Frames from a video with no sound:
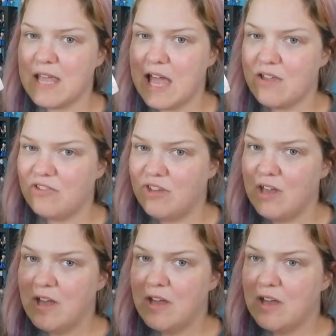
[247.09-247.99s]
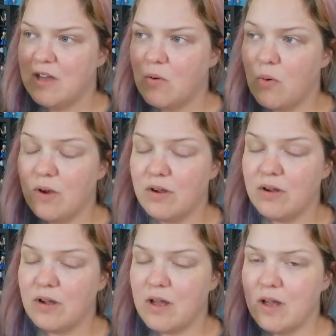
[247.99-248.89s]
Dash
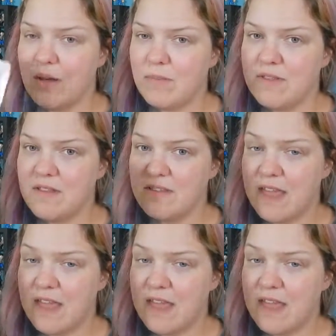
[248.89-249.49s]
or Mrs.